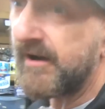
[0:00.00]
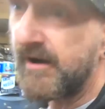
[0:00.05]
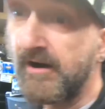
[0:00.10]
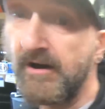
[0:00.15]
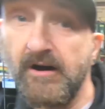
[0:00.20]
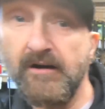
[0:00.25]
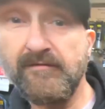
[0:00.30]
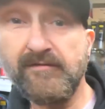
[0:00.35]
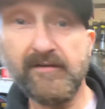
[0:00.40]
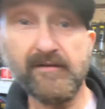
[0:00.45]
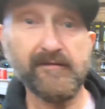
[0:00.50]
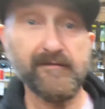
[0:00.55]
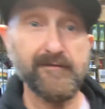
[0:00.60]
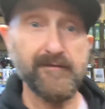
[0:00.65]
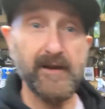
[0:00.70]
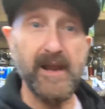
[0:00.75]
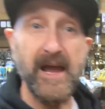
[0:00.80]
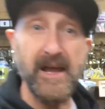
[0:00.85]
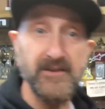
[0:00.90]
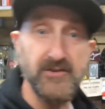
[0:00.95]
of
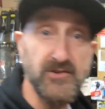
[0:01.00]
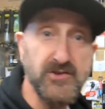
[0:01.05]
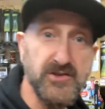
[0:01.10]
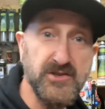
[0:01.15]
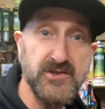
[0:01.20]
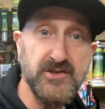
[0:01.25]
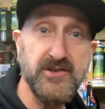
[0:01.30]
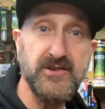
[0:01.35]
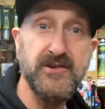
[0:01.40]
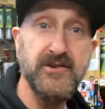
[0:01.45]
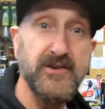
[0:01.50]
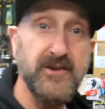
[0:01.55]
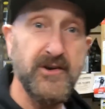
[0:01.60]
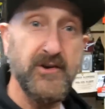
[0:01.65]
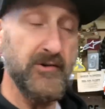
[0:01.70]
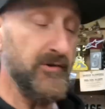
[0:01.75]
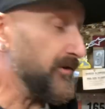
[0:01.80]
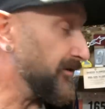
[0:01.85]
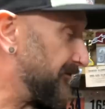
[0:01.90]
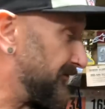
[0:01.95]
flanged
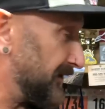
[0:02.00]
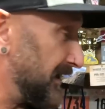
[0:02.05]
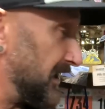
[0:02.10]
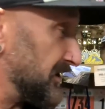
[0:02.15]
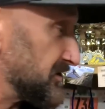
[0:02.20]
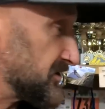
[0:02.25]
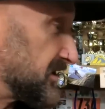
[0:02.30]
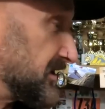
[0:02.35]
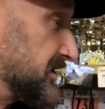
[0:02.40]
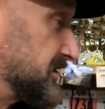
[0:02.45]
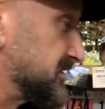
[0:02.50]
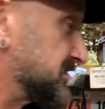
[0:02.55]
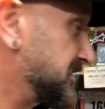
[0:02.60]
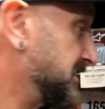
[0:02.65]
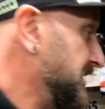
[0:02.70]
or flangeless.